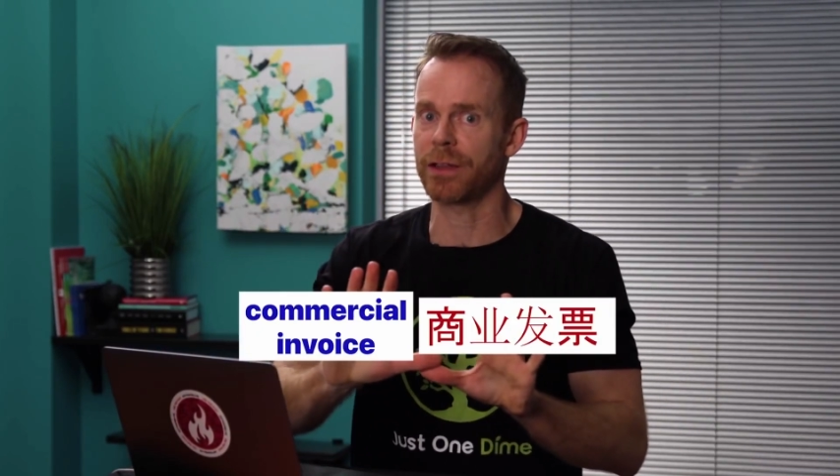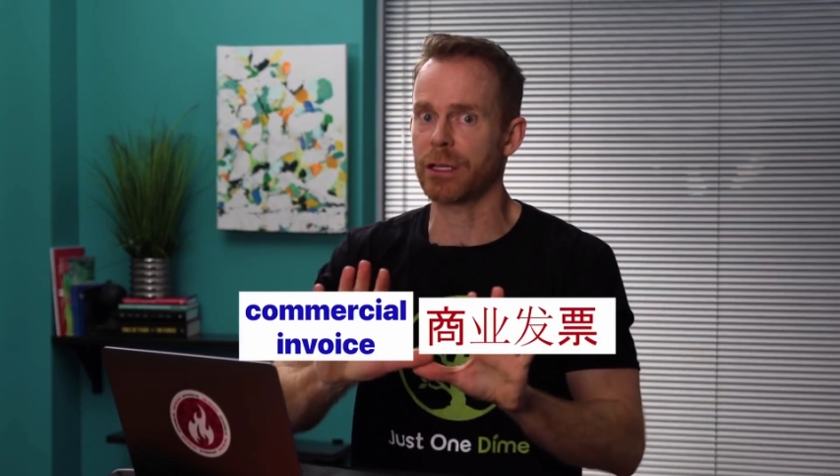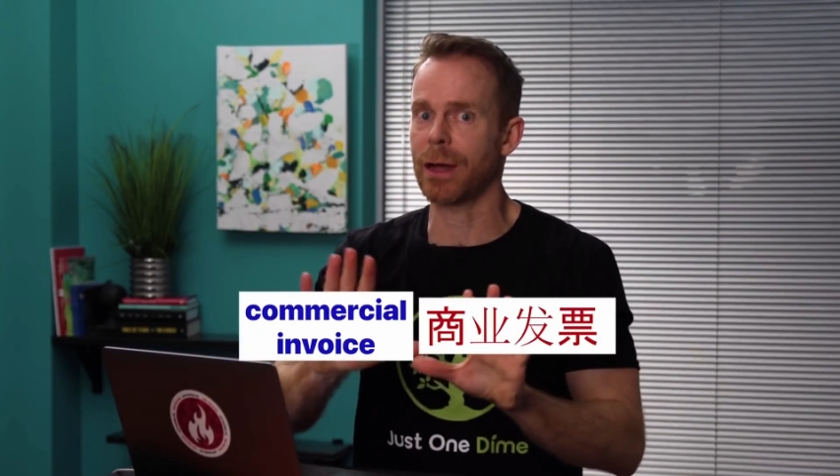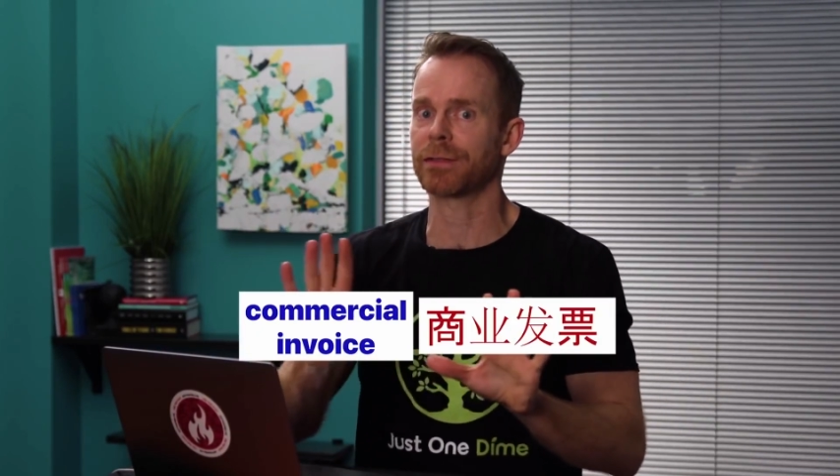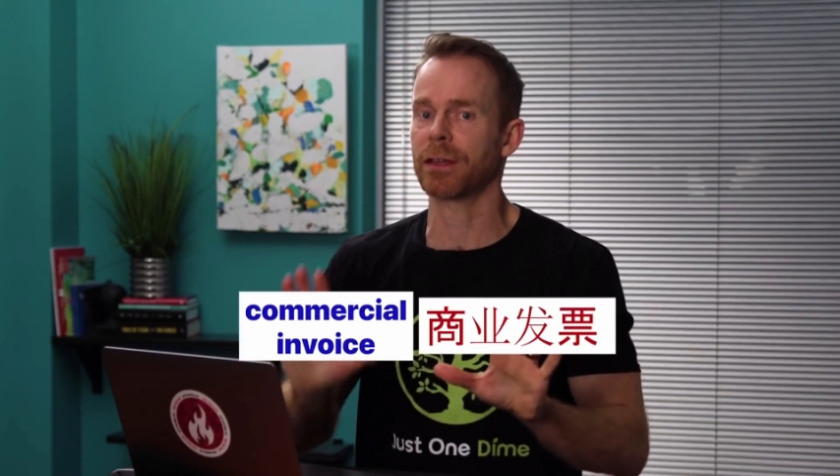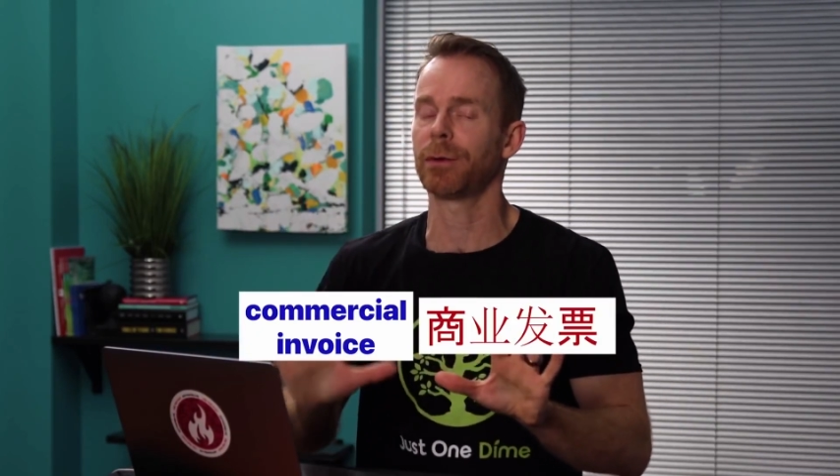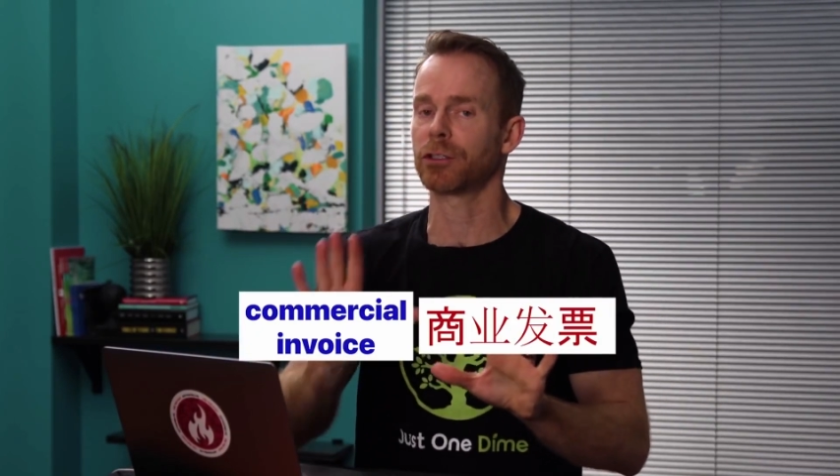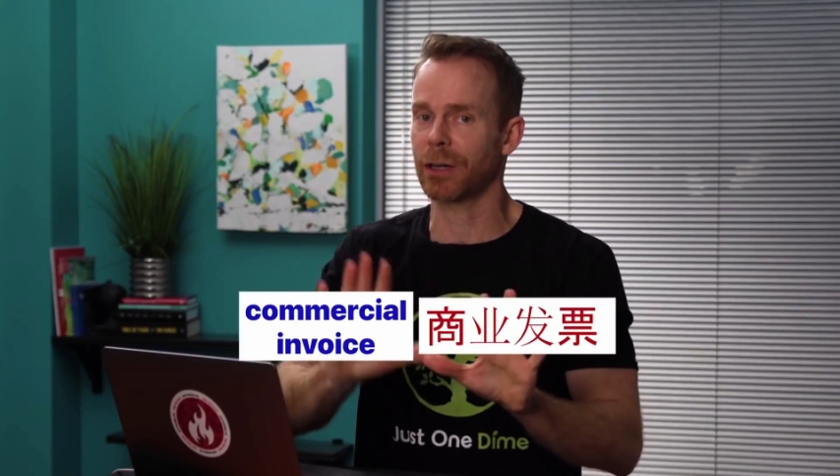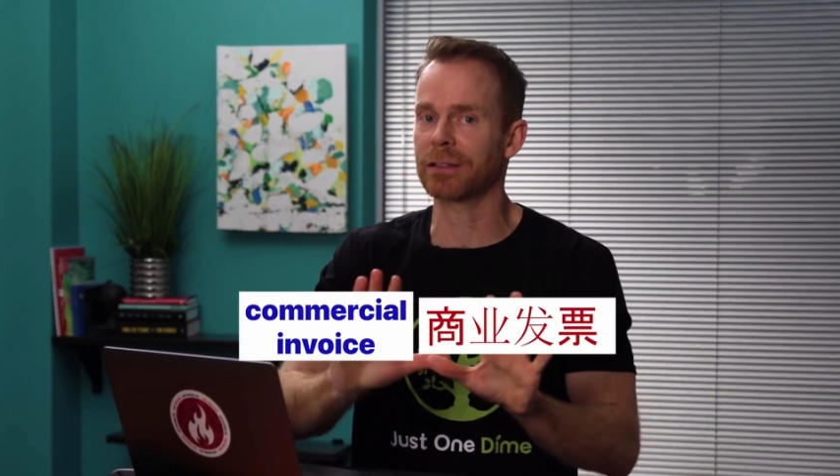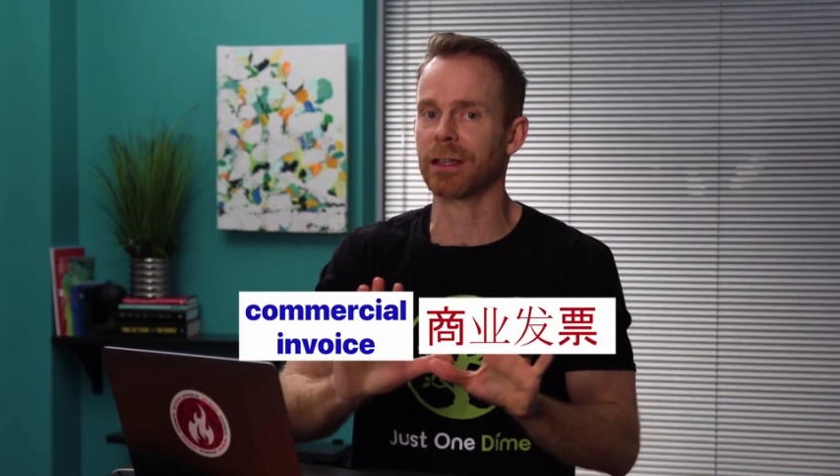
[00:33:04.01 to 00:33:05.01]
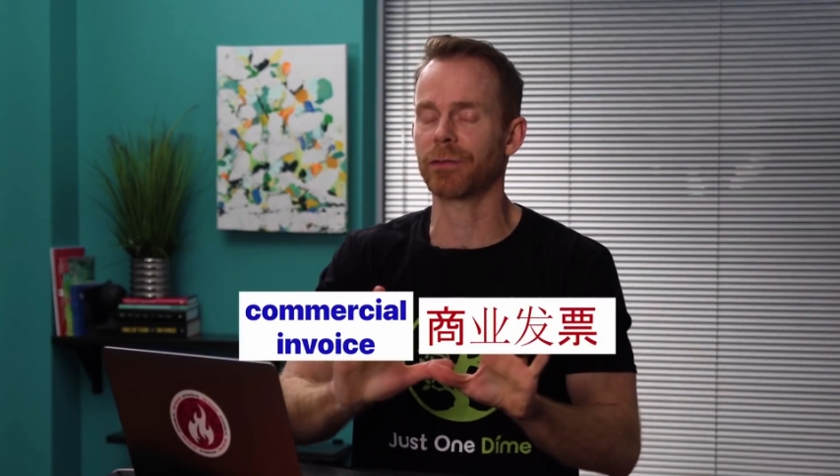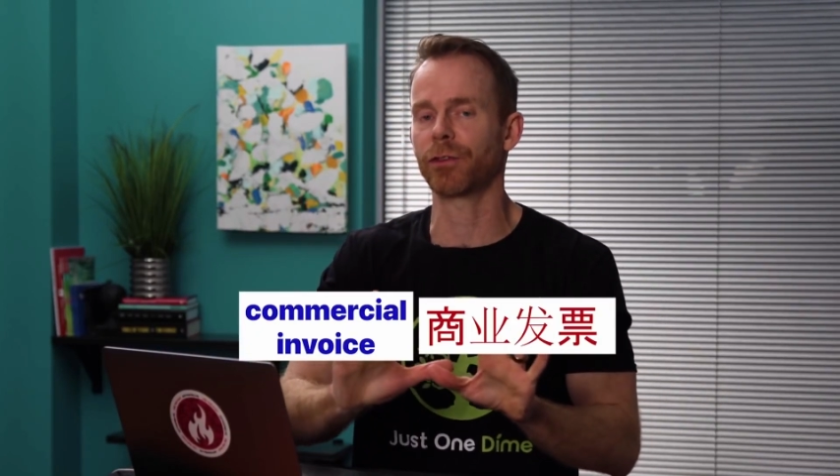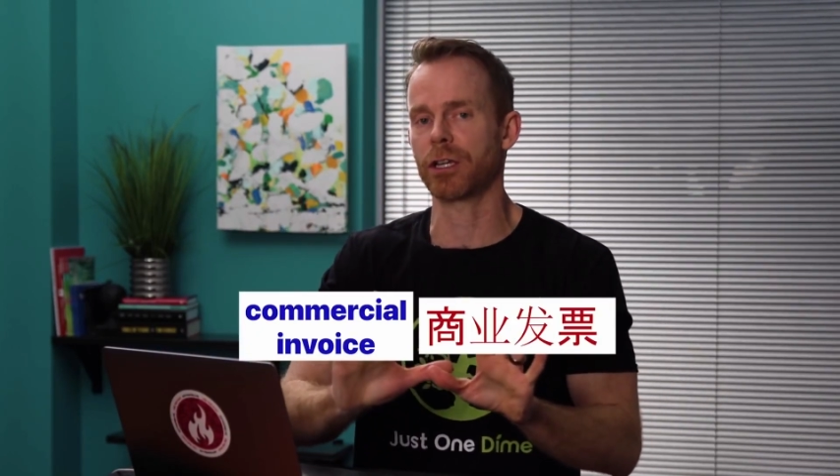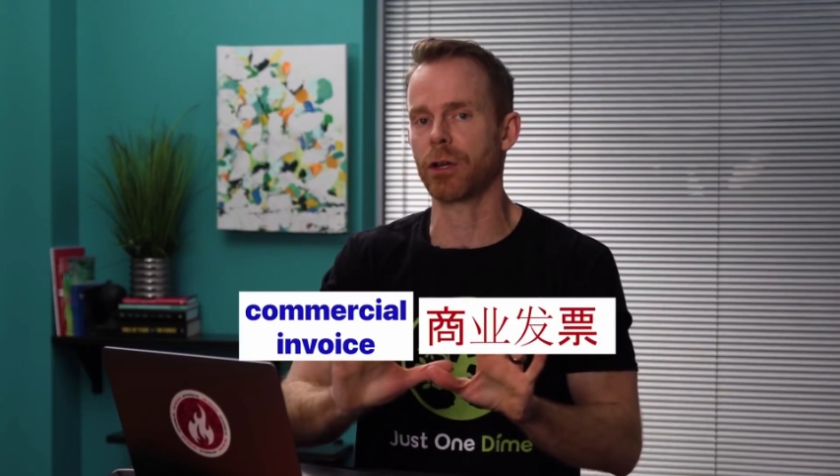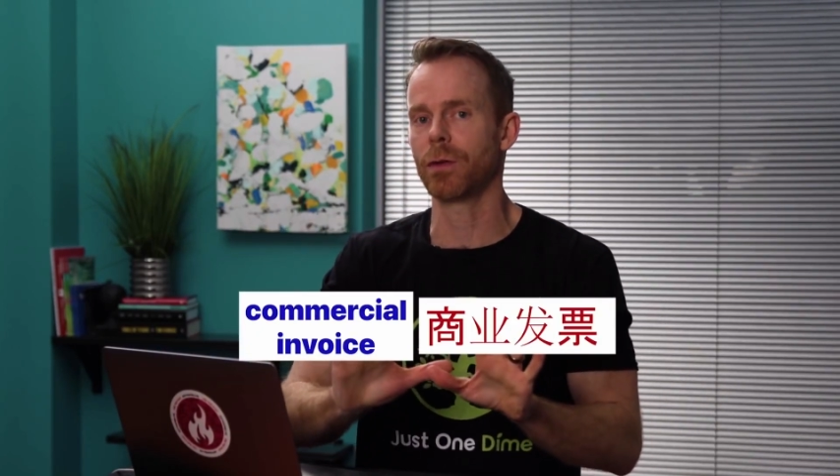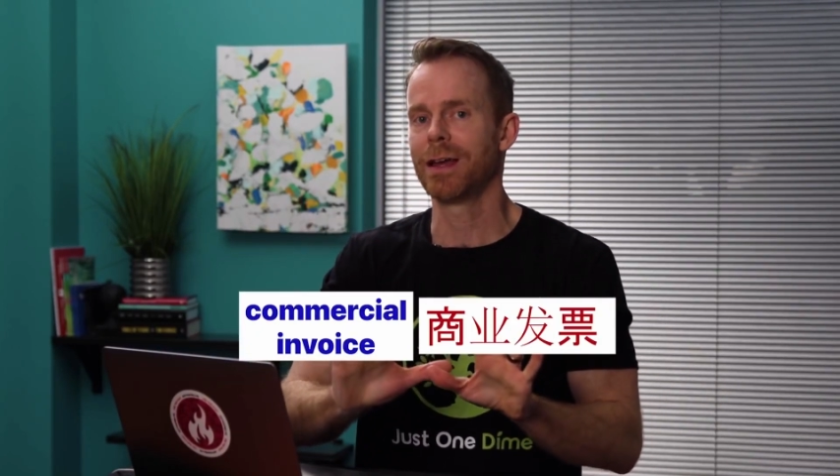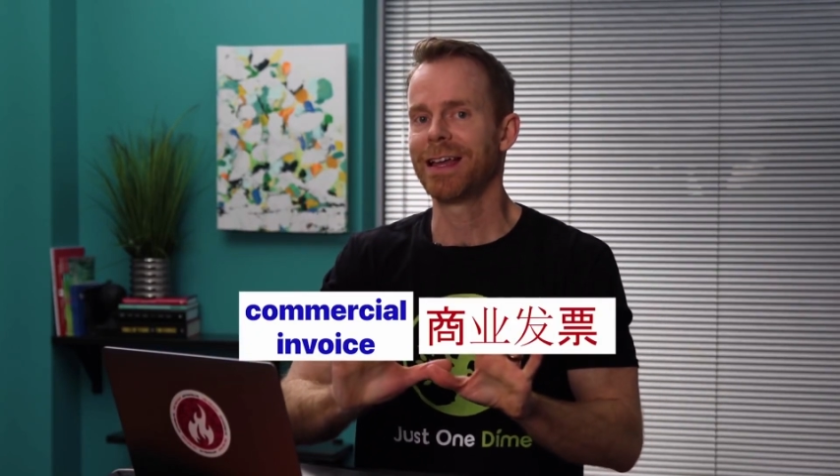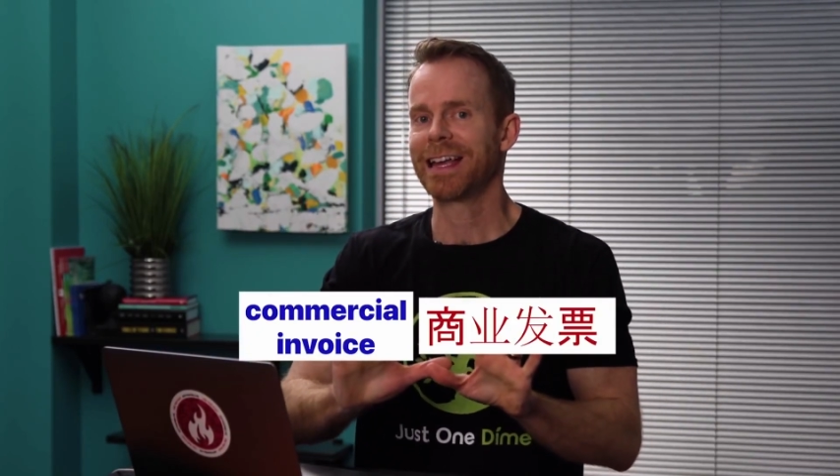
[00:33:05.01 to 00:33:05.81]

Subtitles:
that you have someone translate for you.